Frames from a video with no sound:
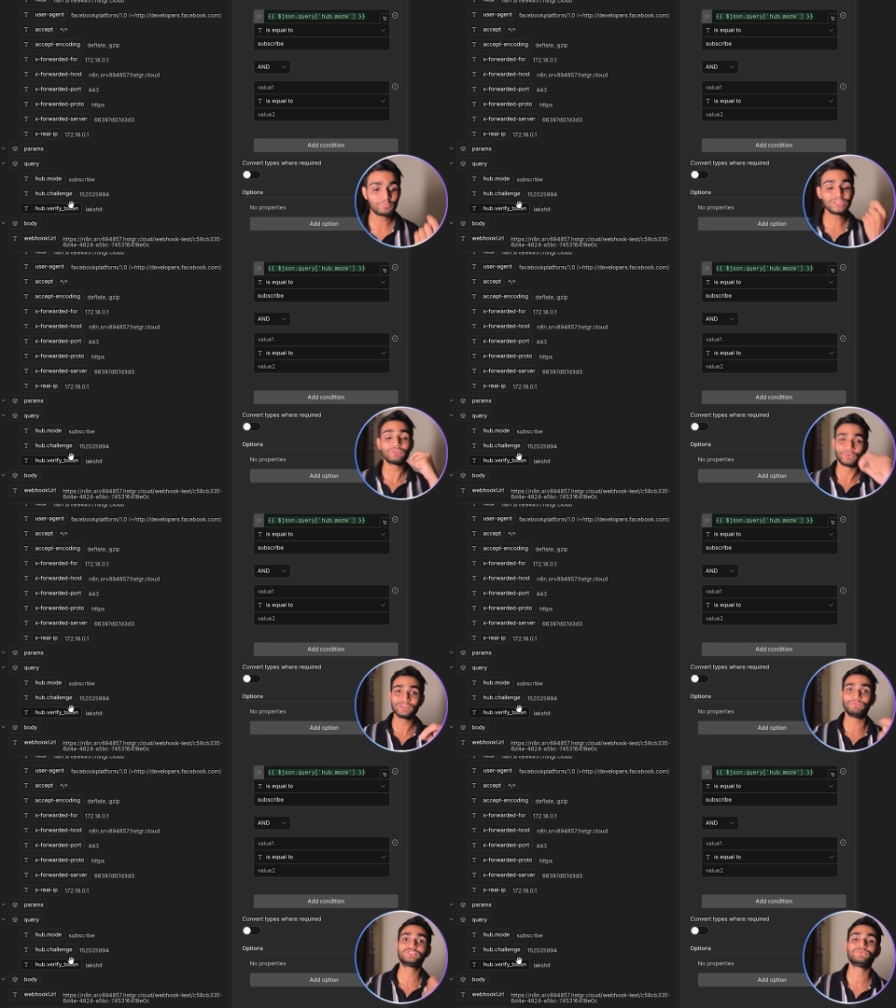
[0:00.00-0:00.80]
be the one
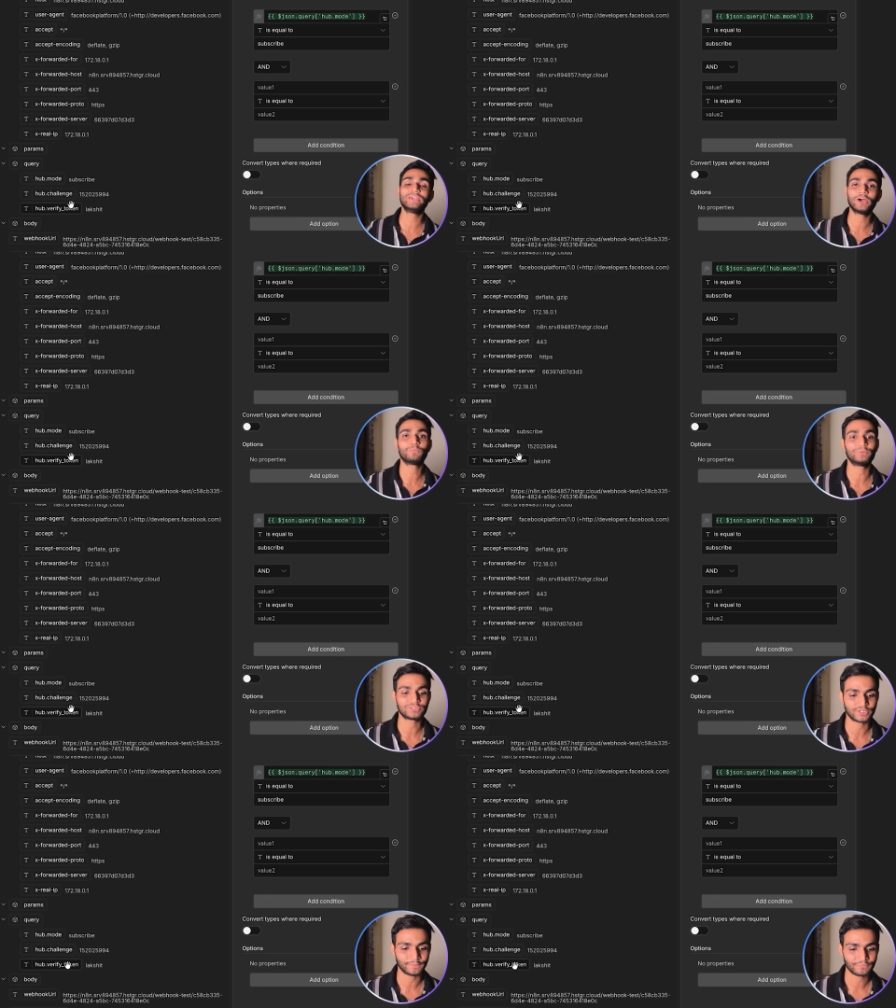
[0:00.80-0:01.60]
which we have
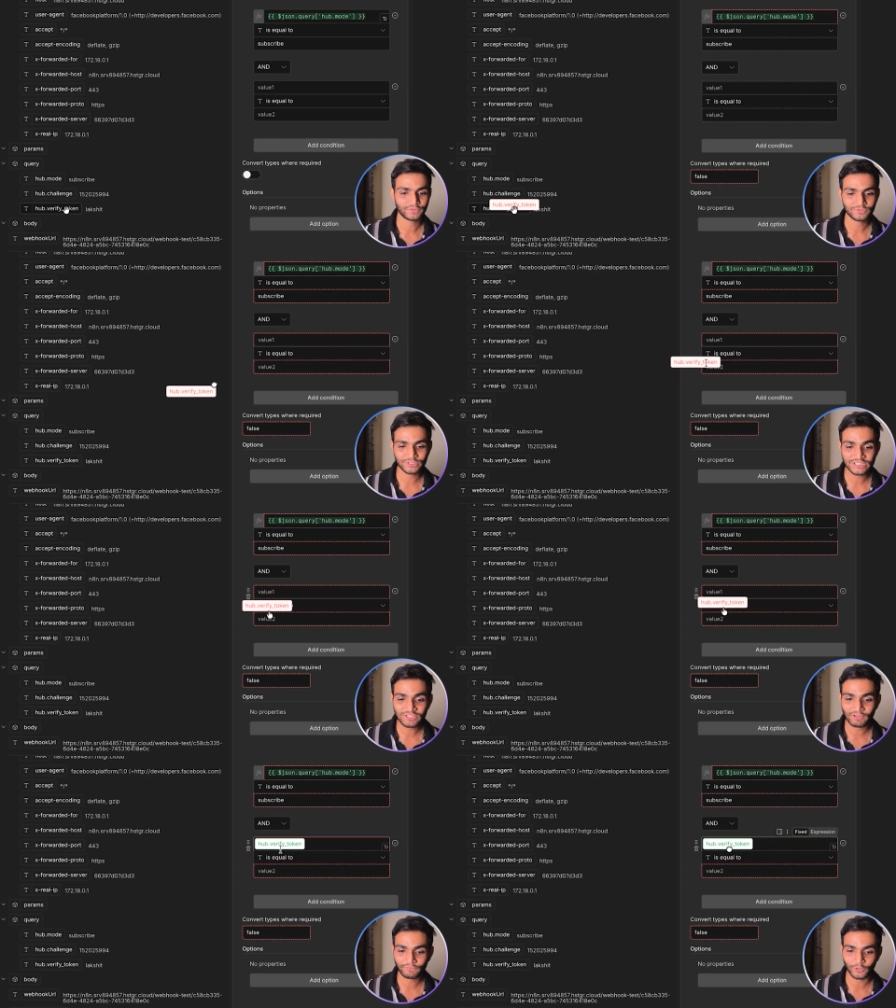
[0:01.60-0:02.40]
pasted. This is the
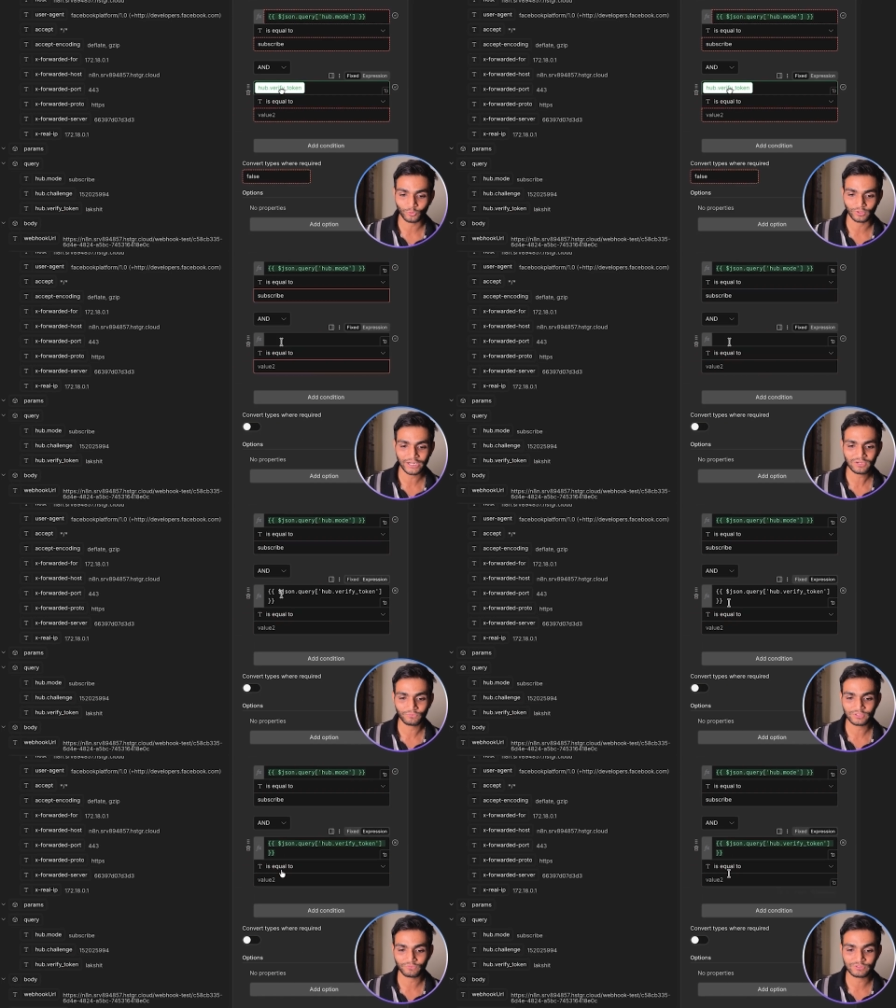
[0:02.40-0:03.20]
verify token, right?
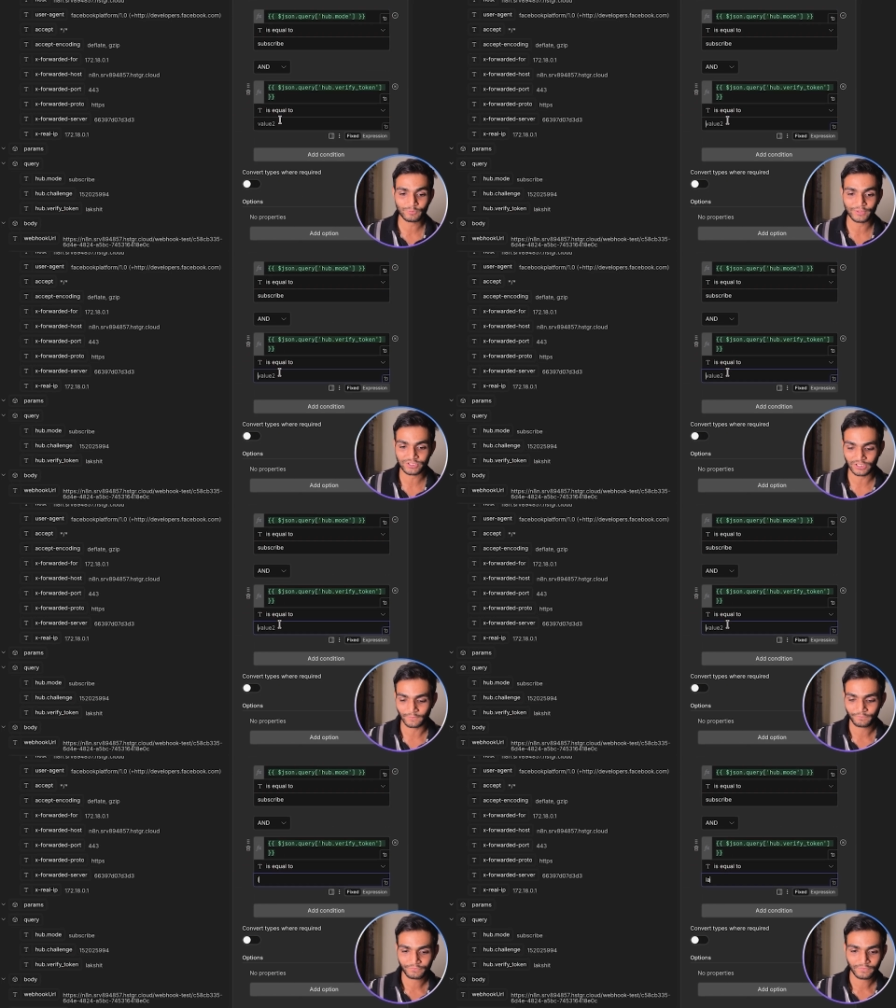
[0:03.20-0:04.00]
Which, which we pasted.
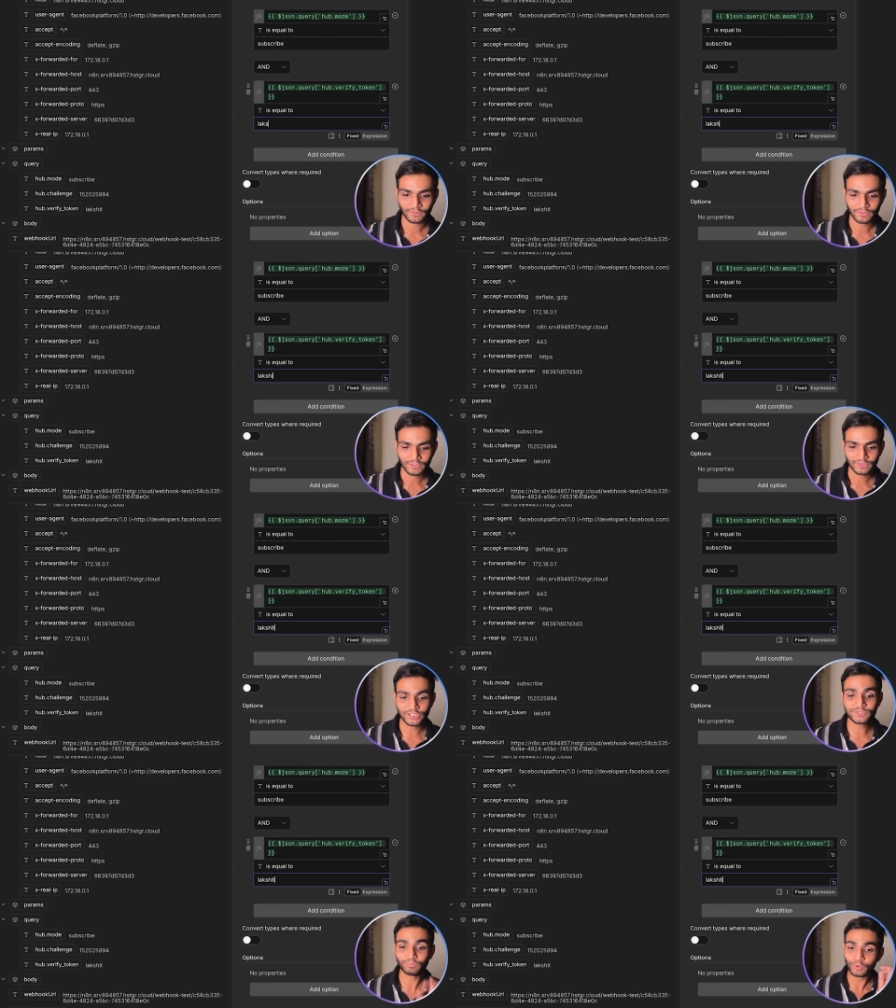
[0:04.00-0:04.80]

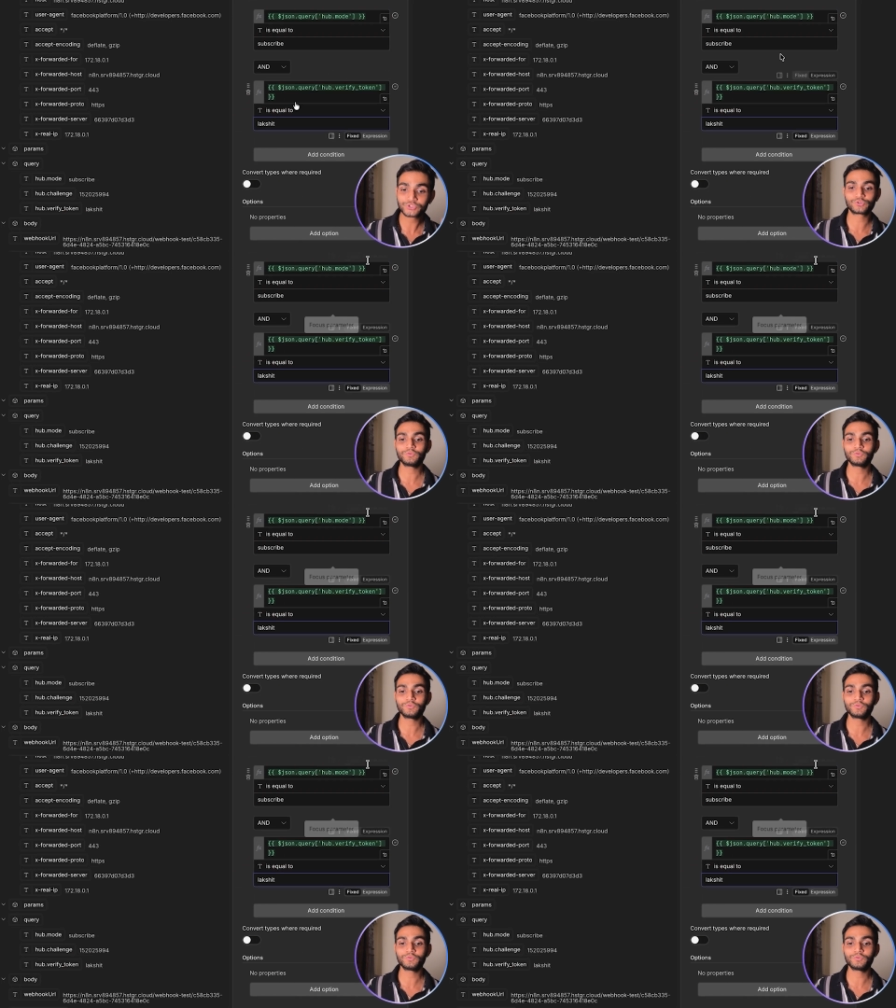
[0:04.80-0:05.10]
This both should